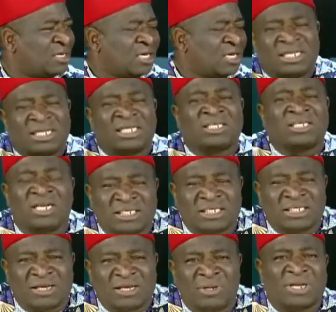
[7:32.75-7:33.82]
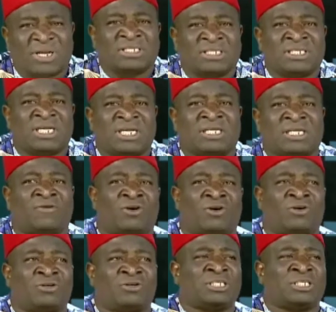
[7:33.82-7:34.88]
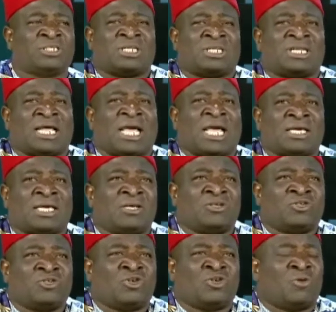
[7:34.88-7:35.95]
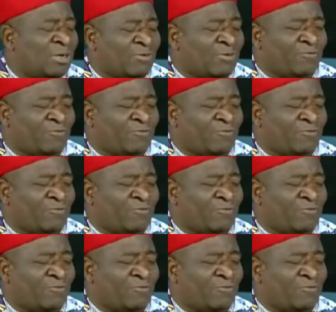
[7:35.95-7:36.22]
It's the National Assembly. The president of the country is not like somebody,